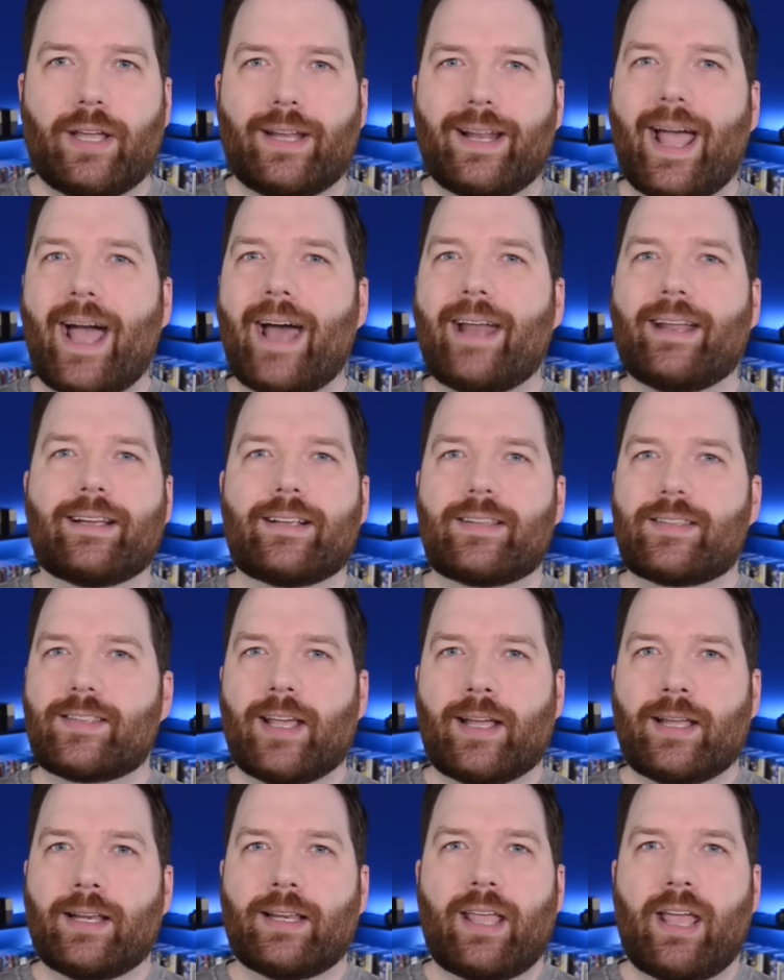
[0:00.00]
And adding a
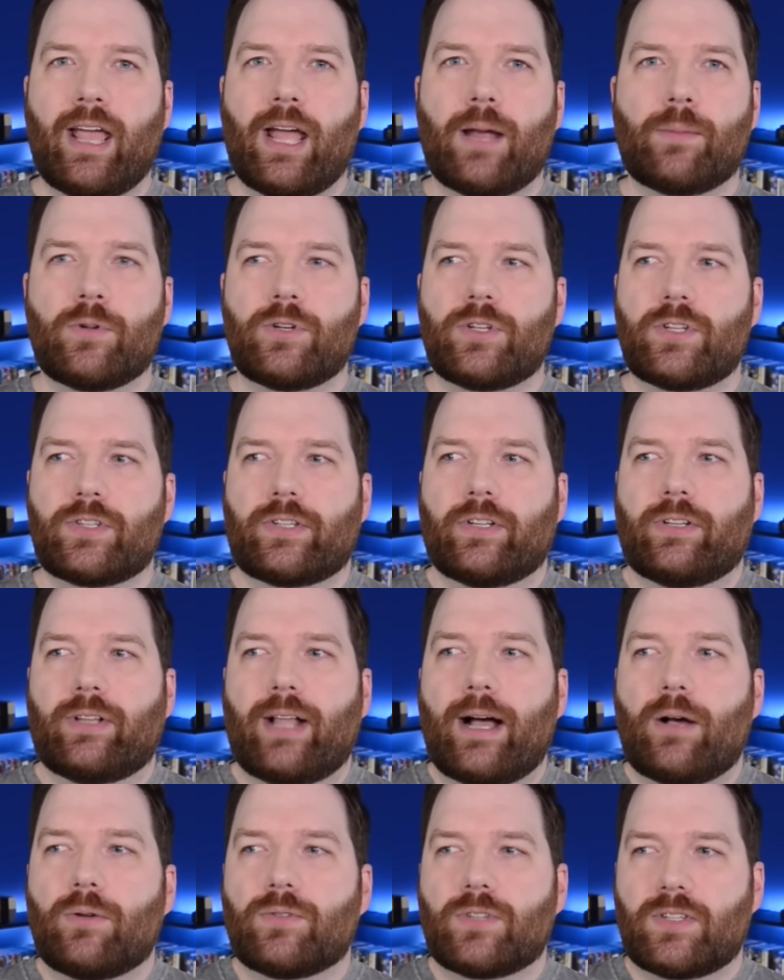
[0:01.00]
second camera just
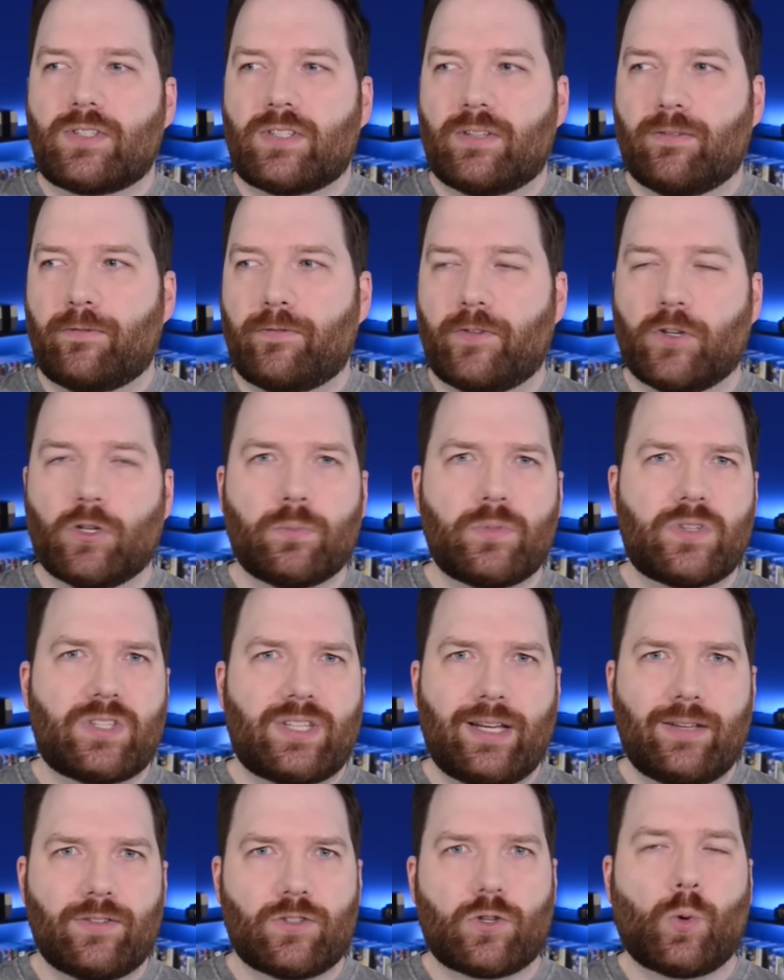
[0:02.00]
allows us to film
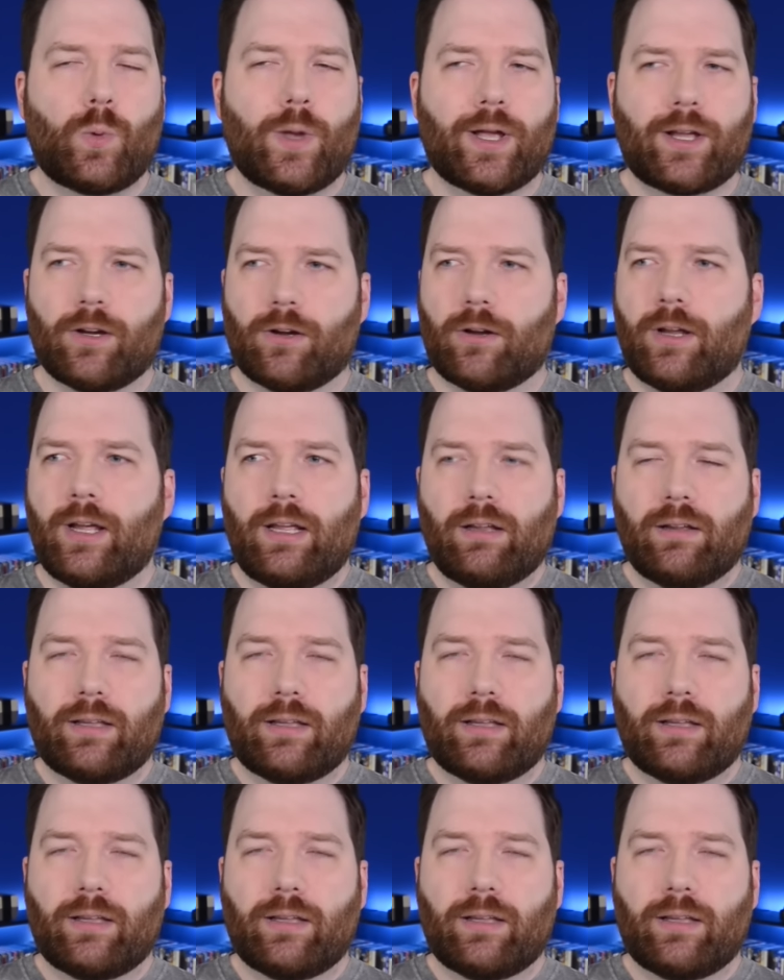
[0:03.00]
scenes quicker,